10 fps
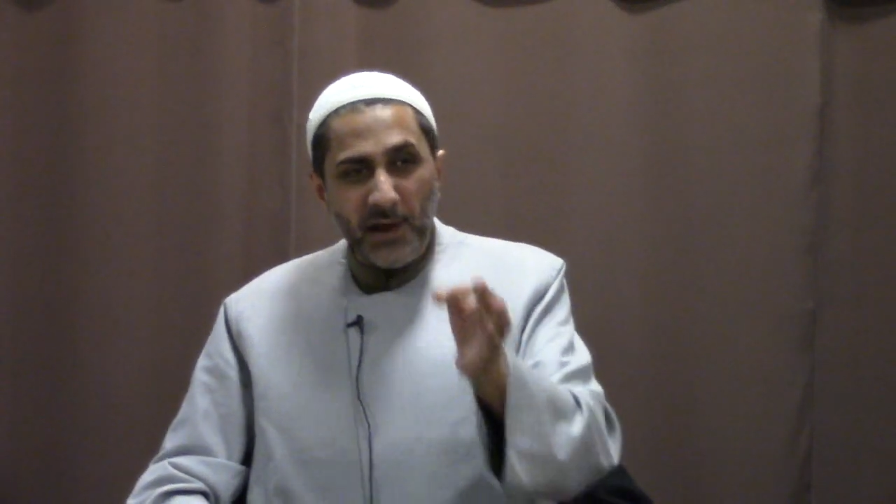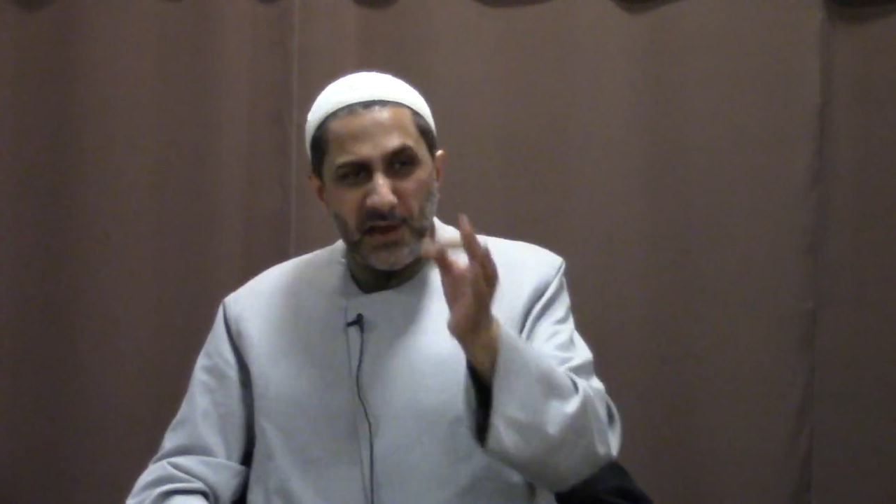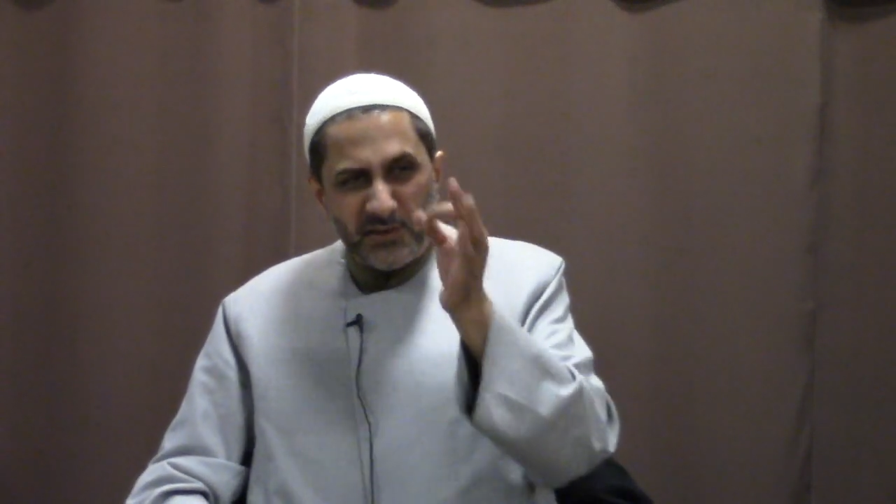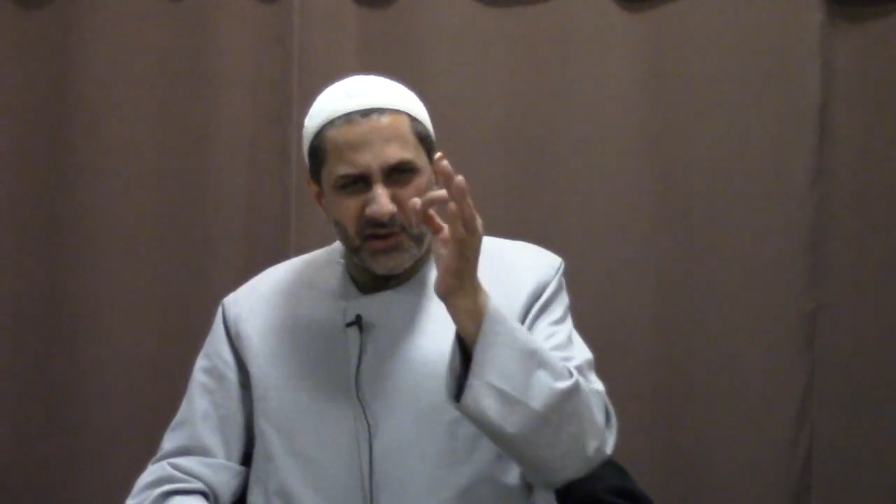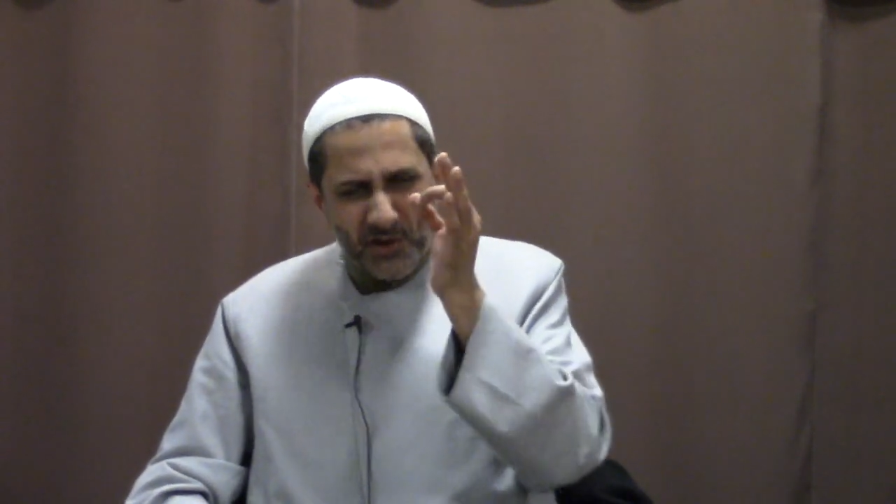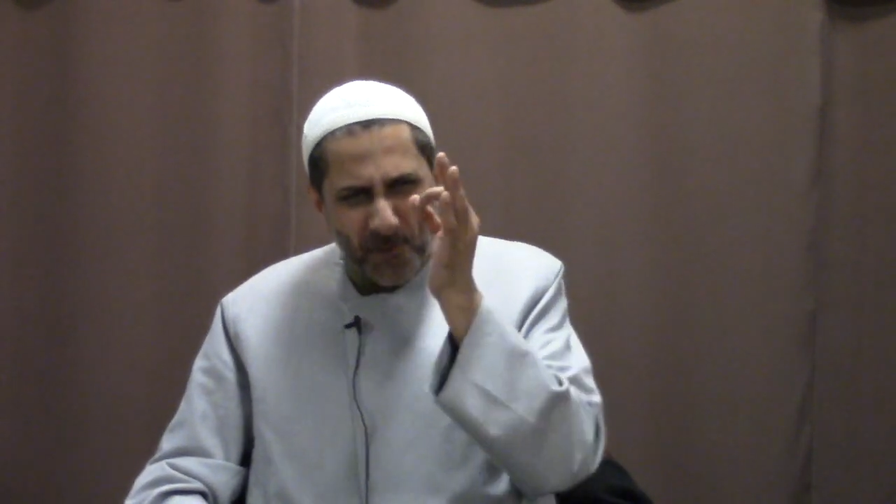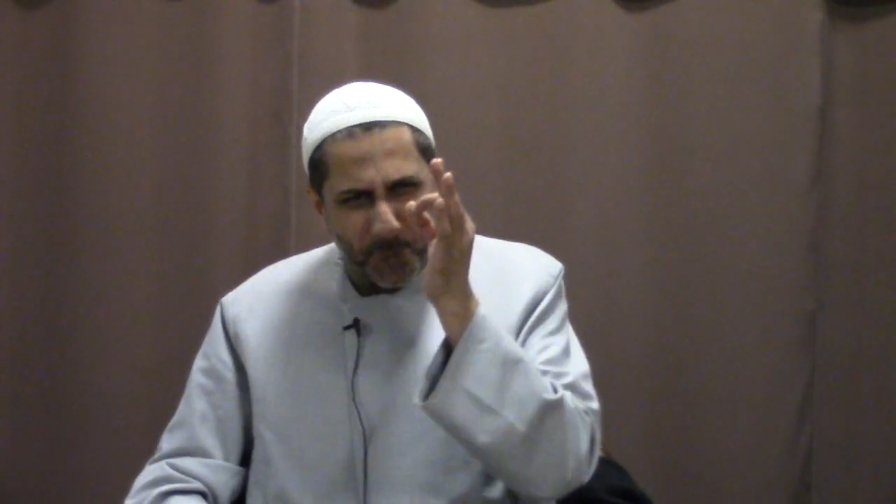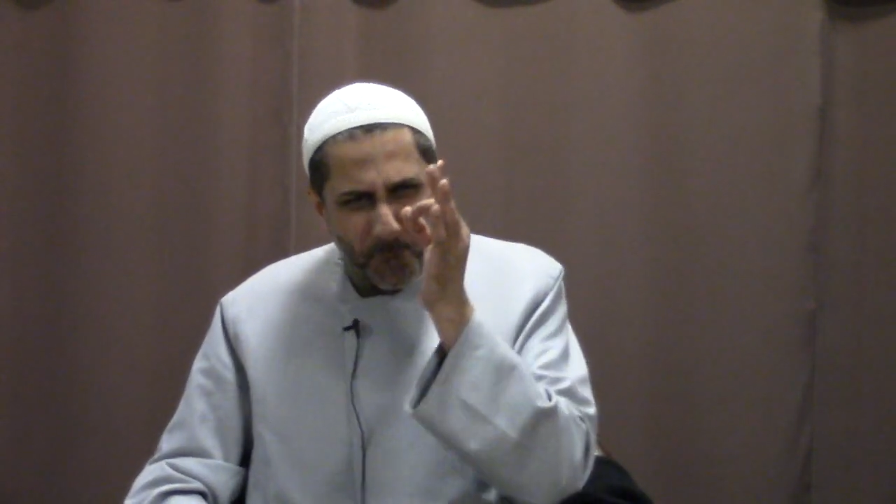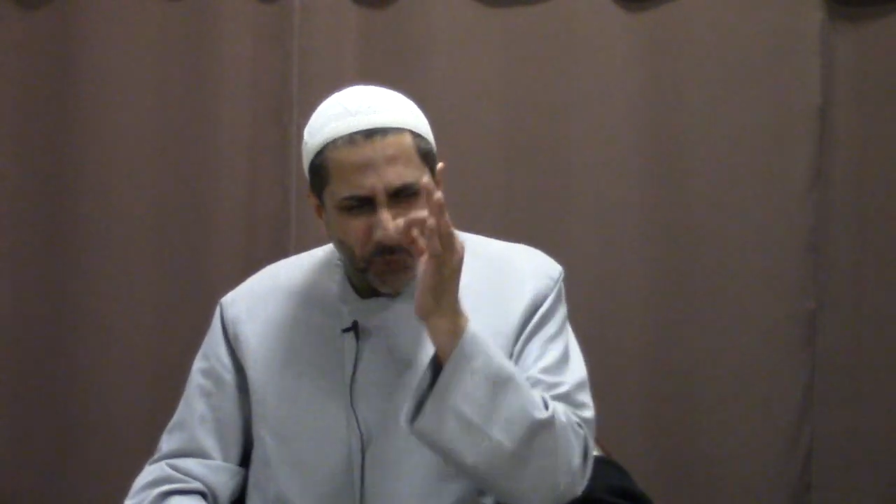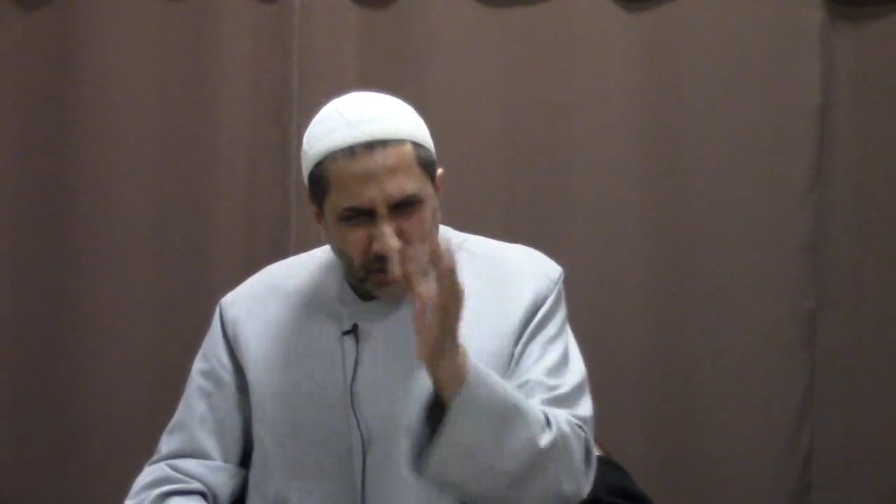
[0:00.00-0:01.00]
at the
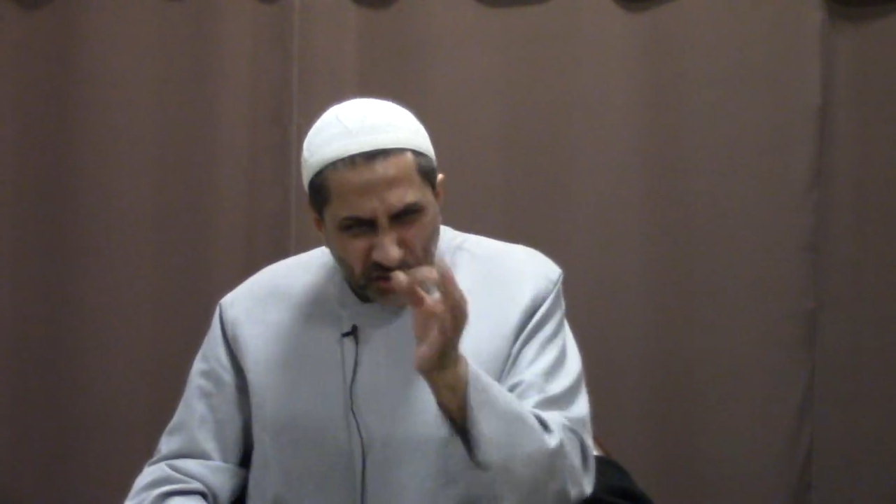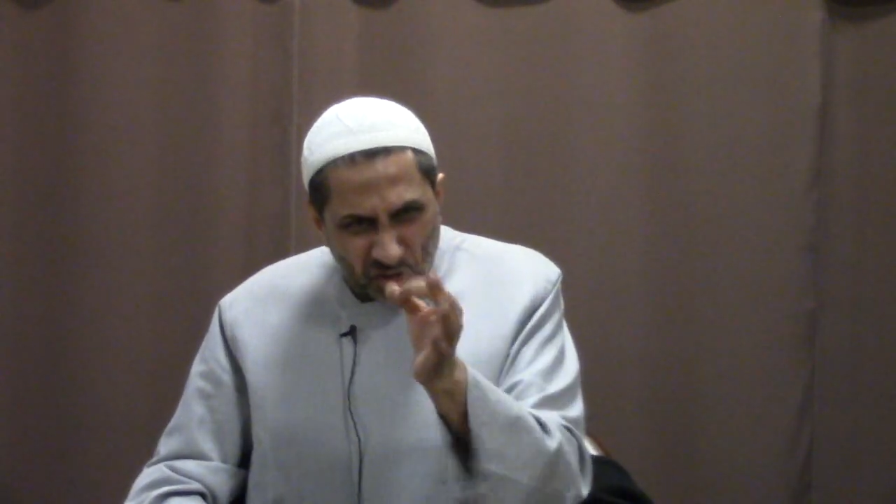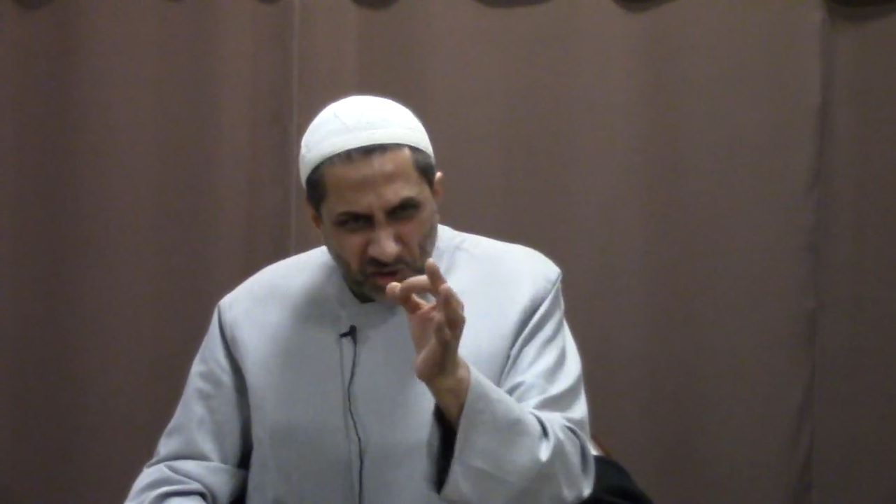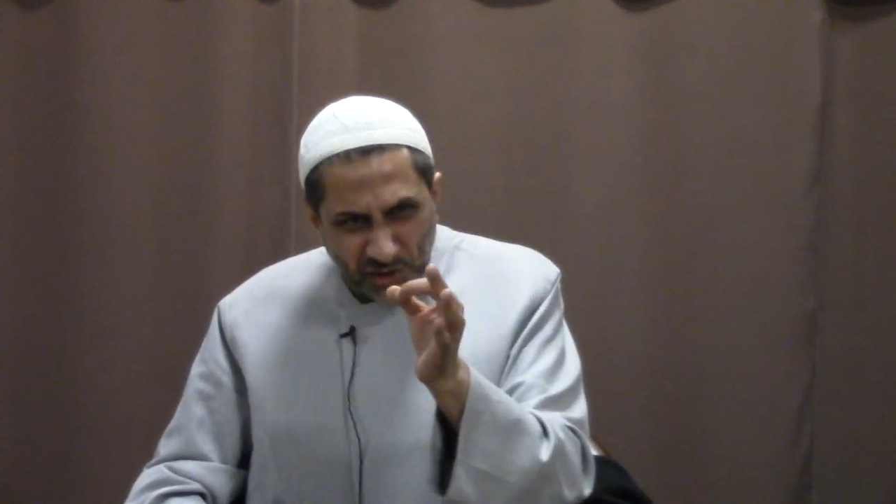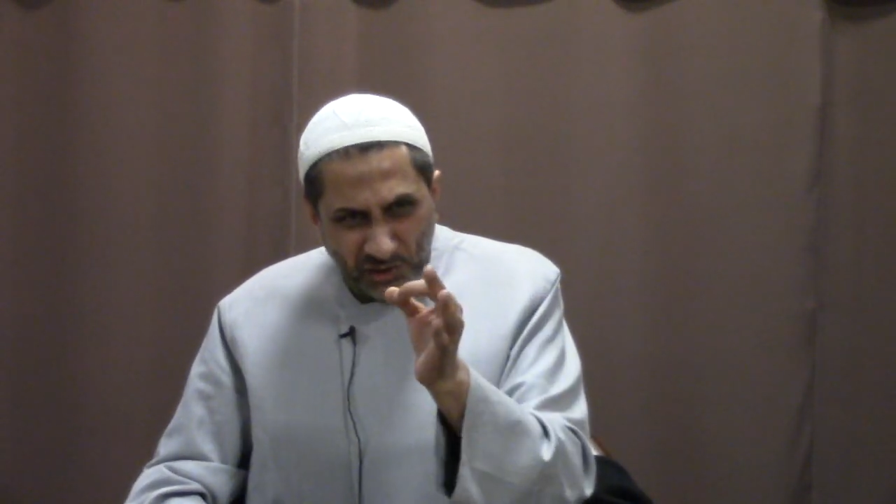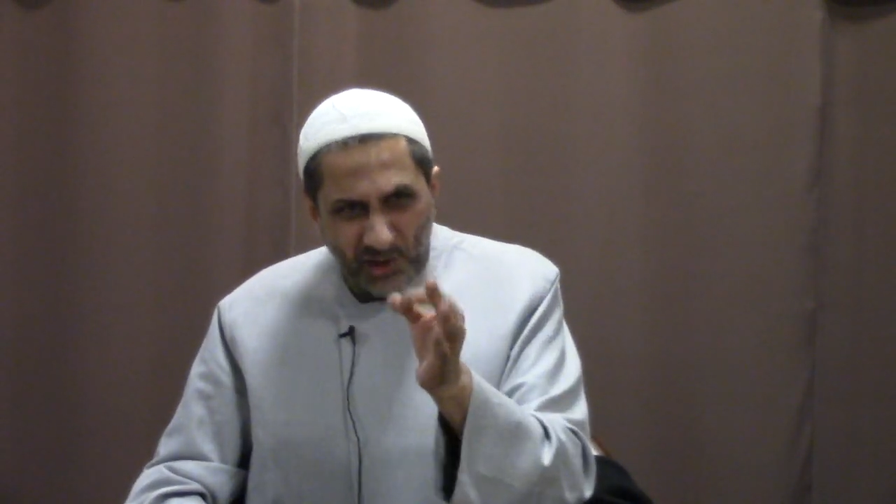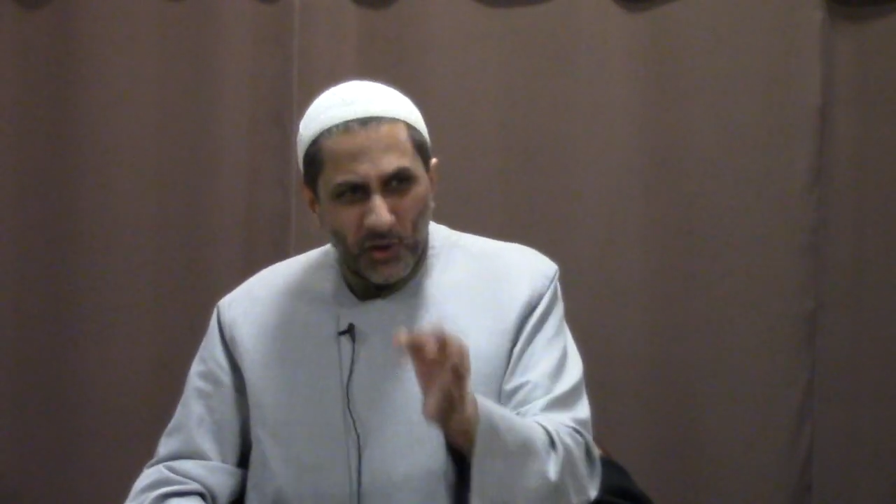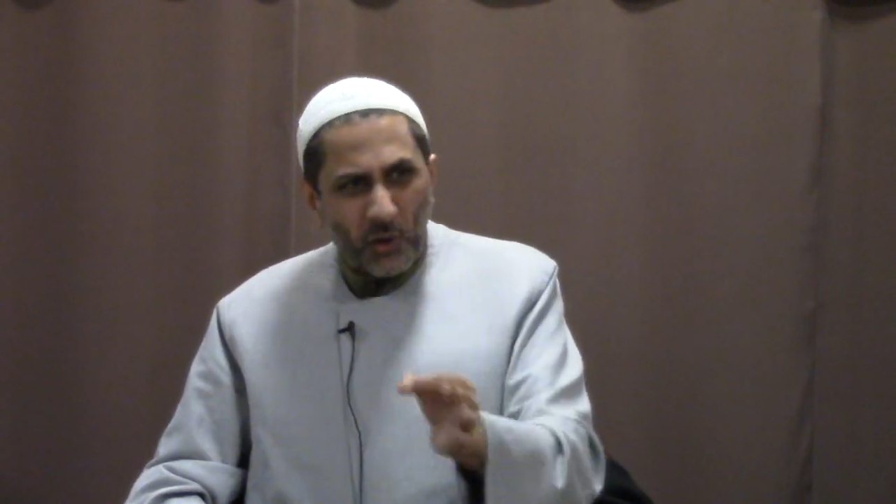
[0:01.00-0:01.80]
completion